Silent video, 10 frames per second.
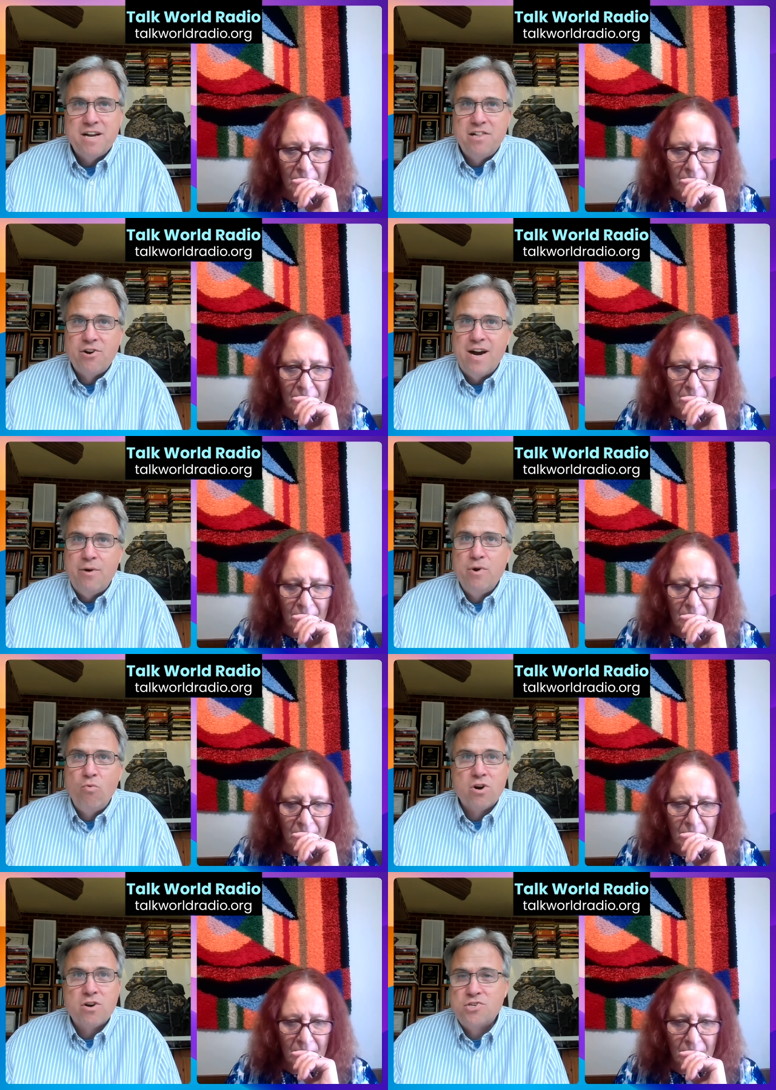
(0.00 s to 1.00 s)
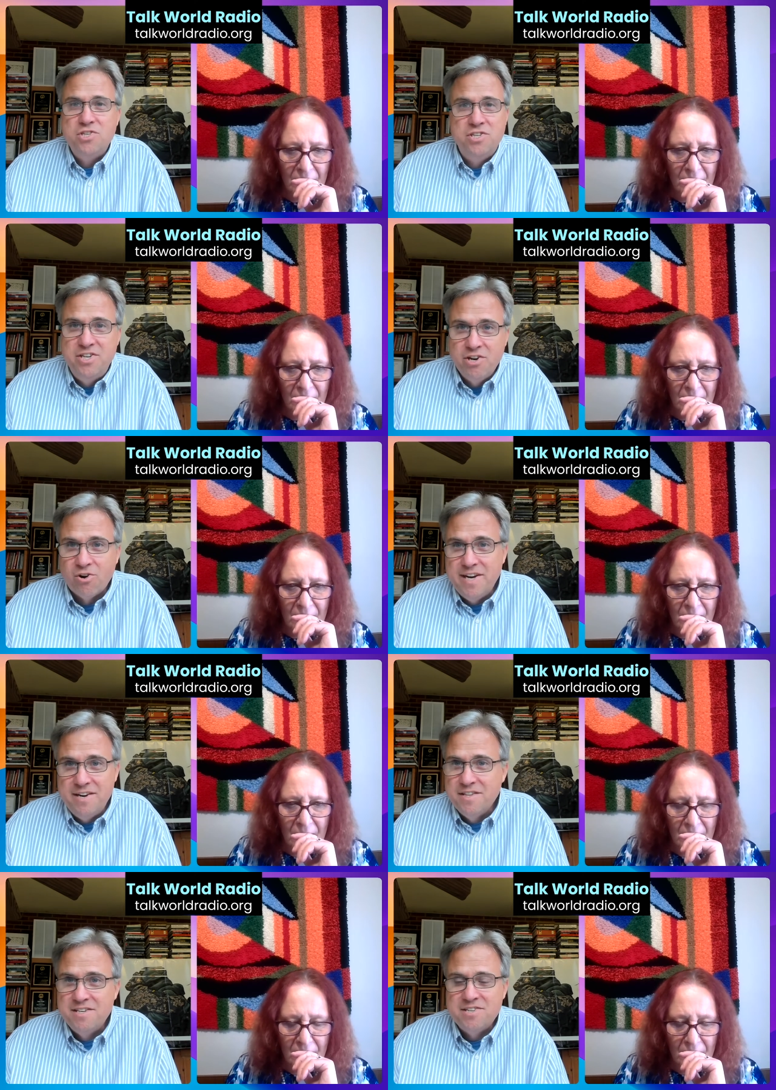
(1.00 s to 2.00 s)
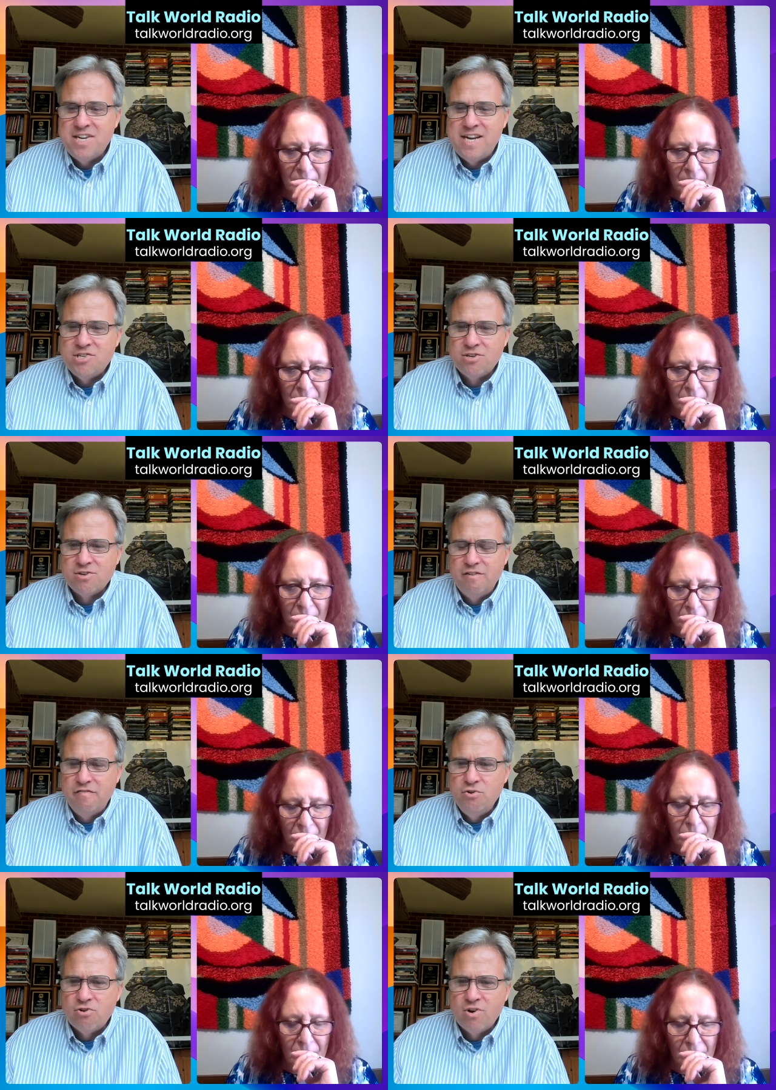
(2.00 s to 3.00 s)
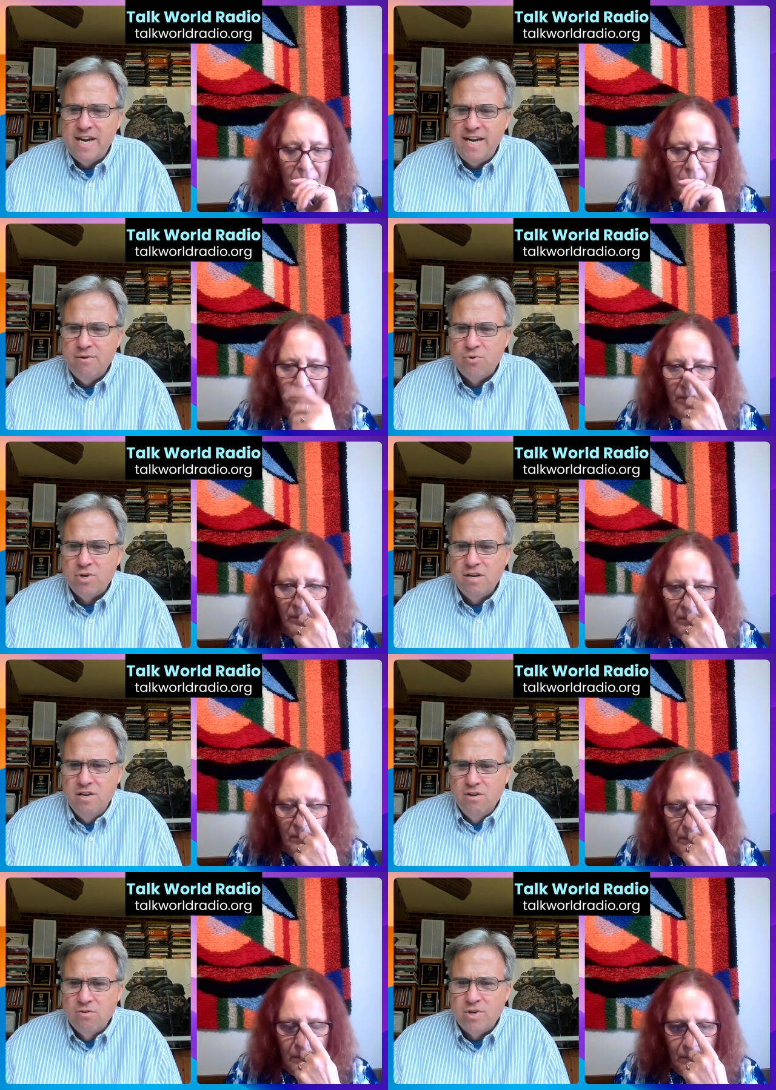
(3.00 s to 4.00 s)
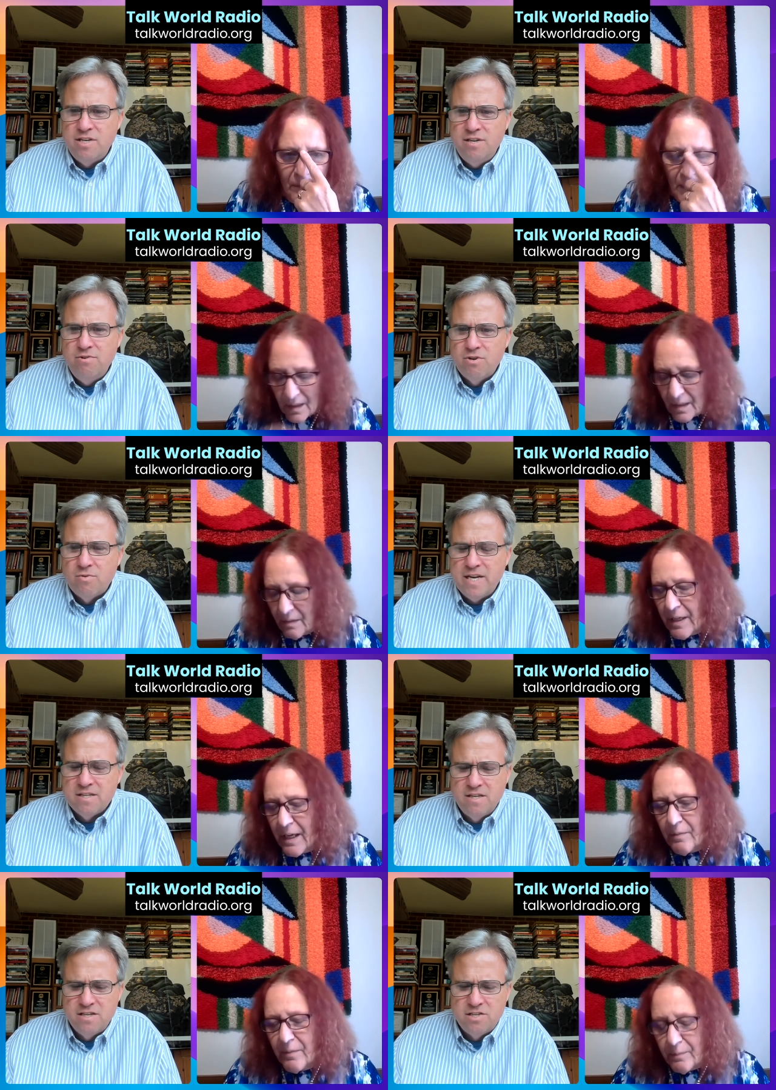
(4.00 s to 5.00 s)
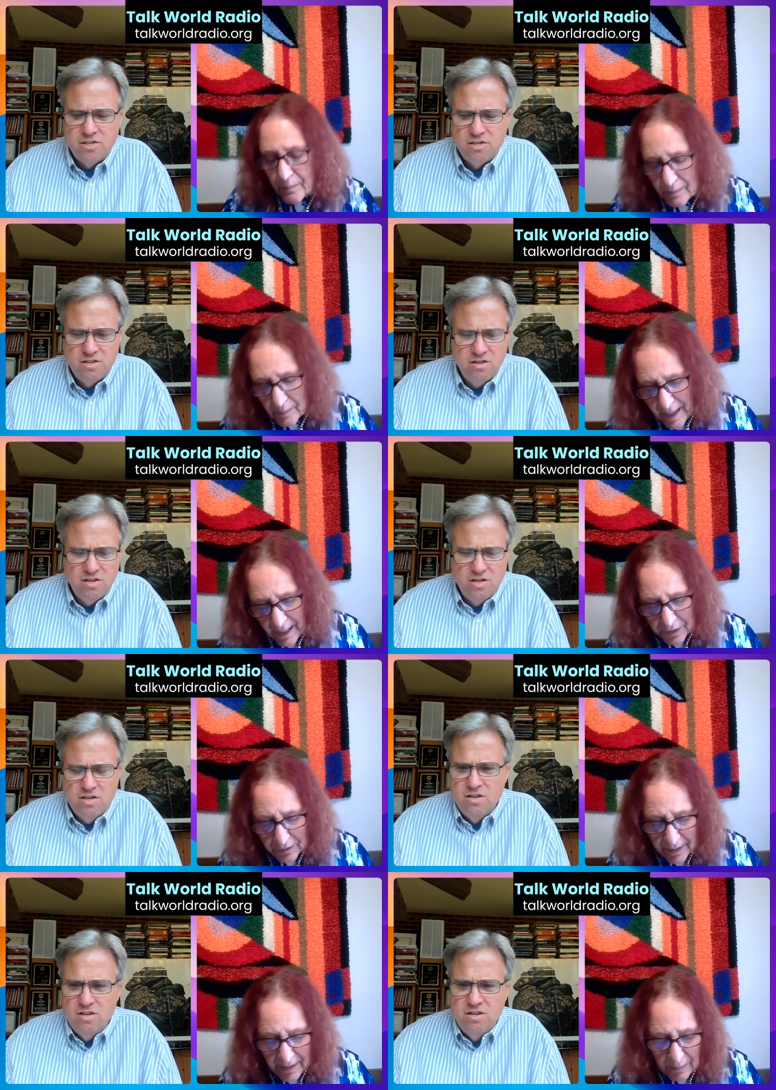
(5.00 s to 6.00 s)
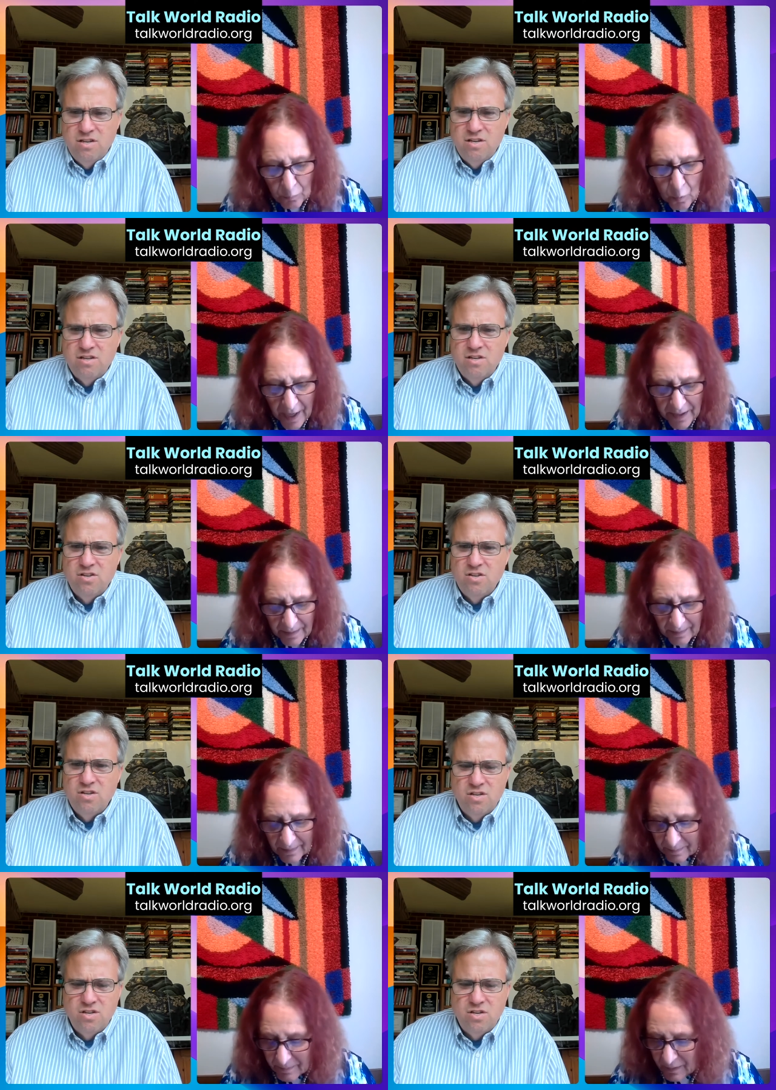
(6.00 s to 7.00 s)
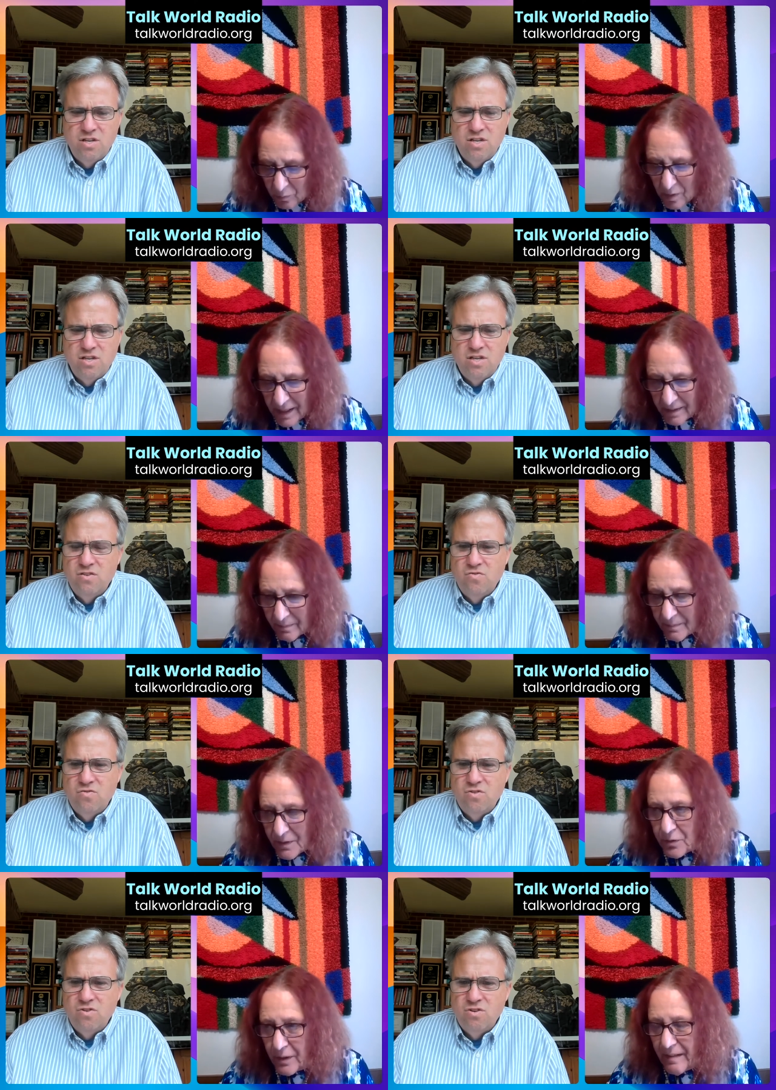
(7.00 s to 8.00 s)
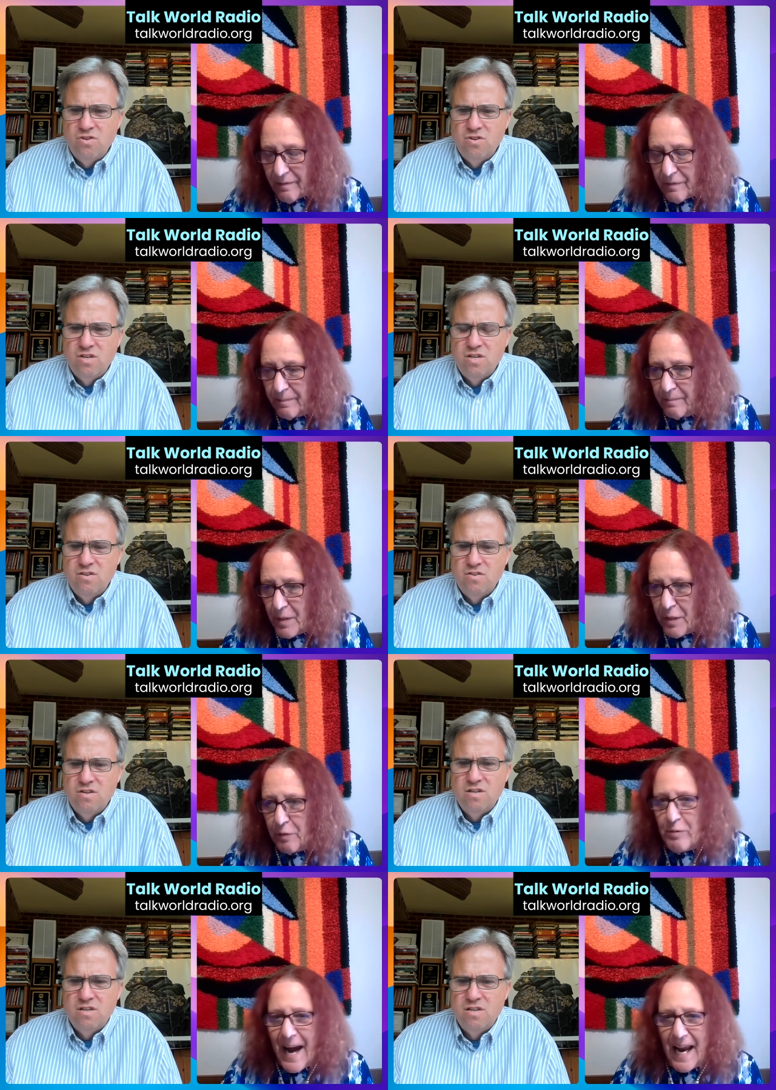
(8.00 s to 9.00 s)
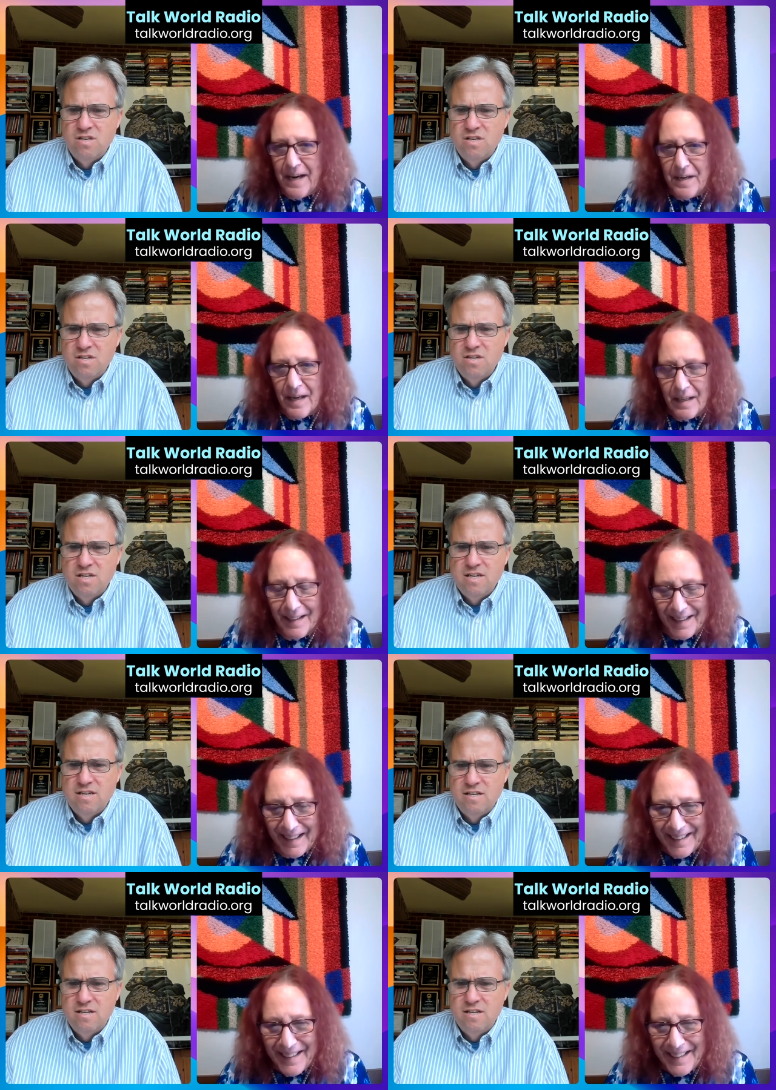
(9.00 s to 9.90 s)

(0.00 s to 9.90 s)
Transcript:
Speaker 1: not clear how it works during the disaster of Ukraine. What what do you know about this? Well,
Speaker 2: actually, the one the one sort of thread